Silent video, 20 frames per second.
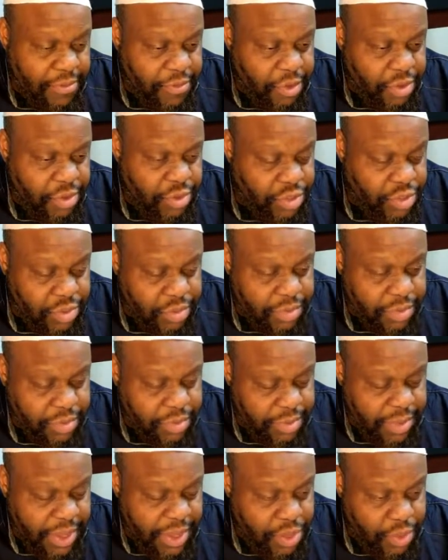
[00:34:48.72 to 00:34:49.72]
you
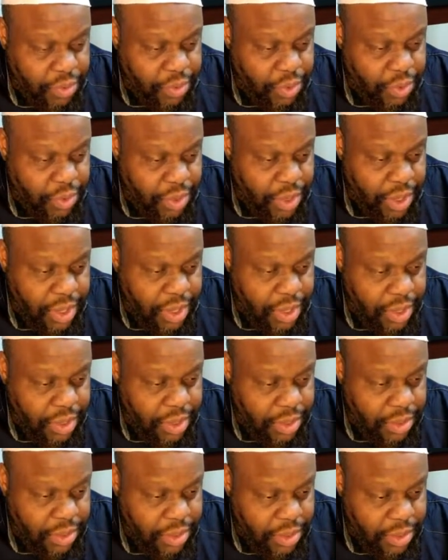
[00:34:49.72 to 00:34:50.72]
make your
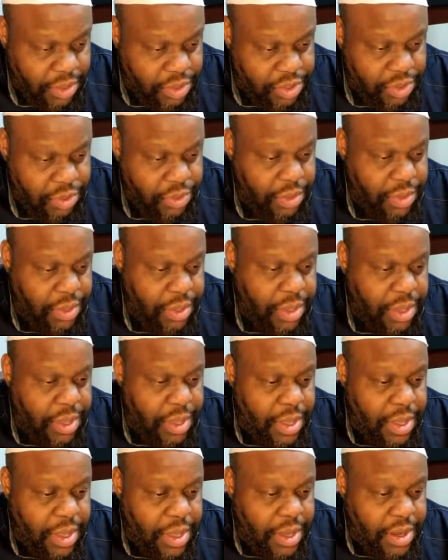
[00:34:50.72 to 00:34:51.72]
the ghusl.
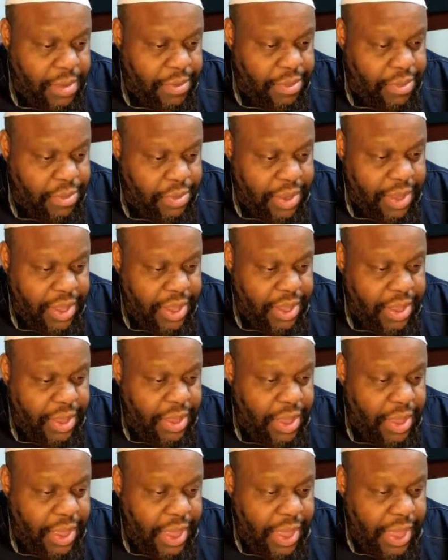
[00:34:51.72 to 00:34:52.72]
Number three,
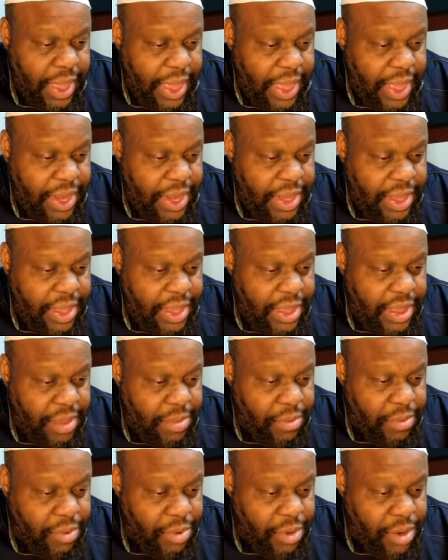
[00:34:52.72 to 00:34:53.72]

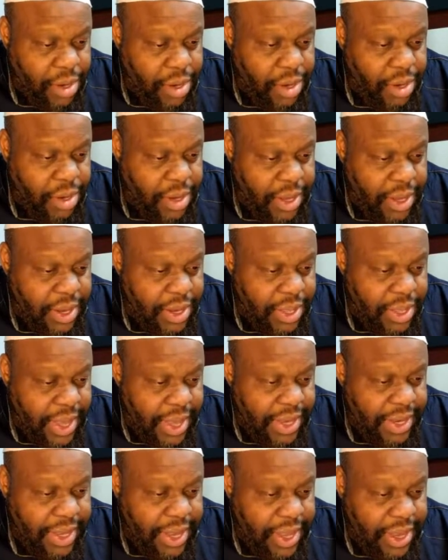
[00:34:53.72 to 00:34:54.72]
al-imrar
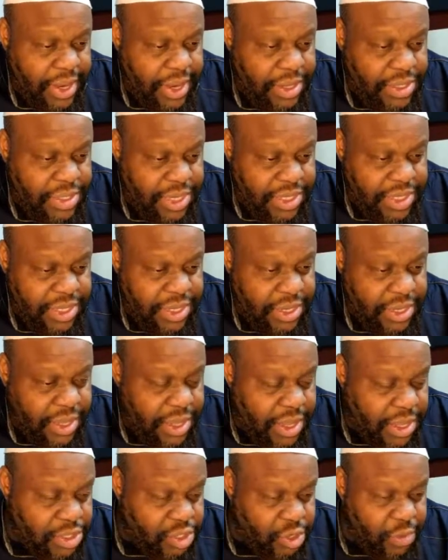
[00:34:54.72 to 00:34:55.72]
al-yad al-jasad.
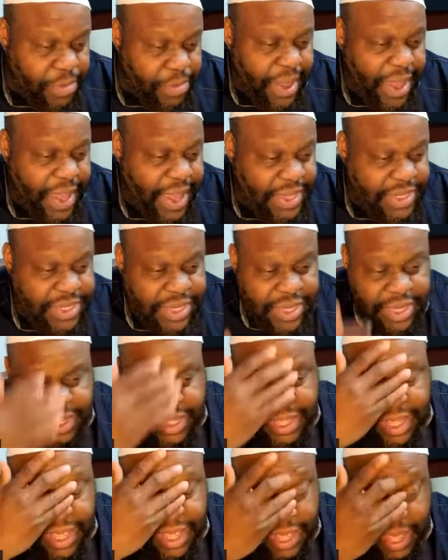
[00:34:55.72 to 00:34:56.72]
So passing
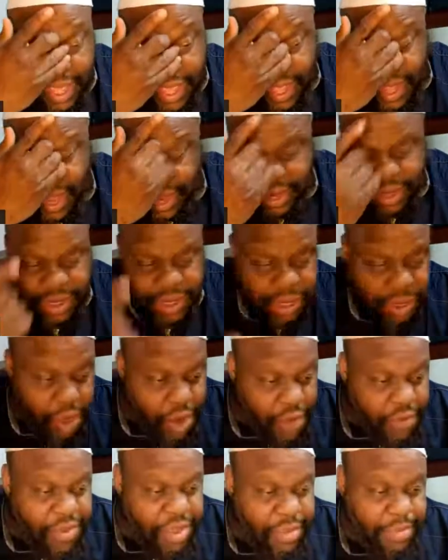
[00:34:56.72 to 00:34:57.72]
the hand
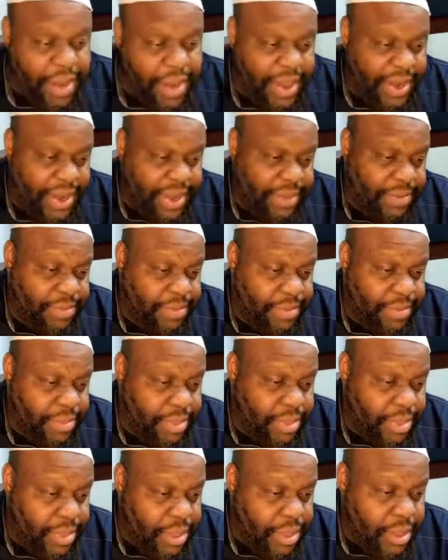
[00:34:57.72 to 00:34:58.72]
over the body.
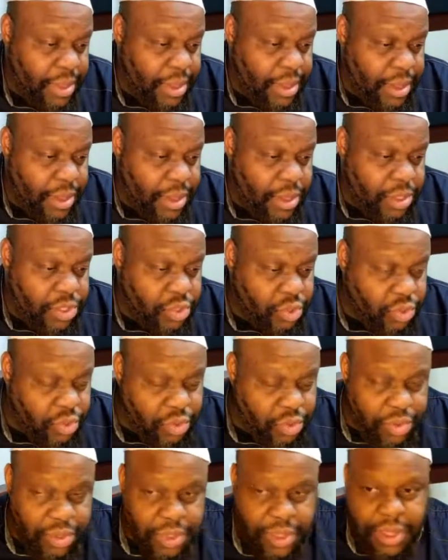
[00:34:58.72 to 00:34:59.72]

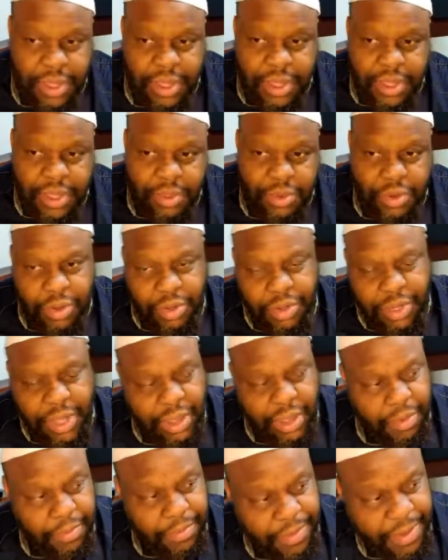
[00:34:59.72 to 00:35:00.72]
So you know
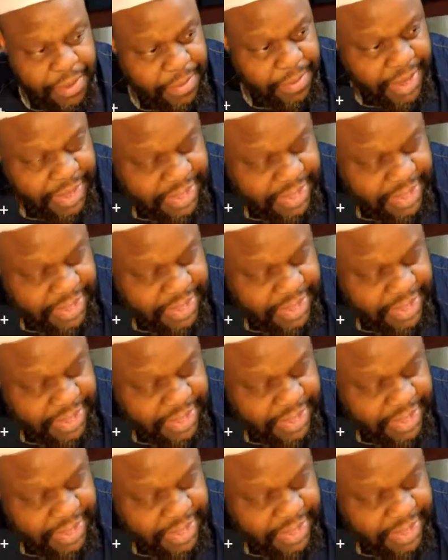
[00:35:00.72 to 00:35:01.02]
how people may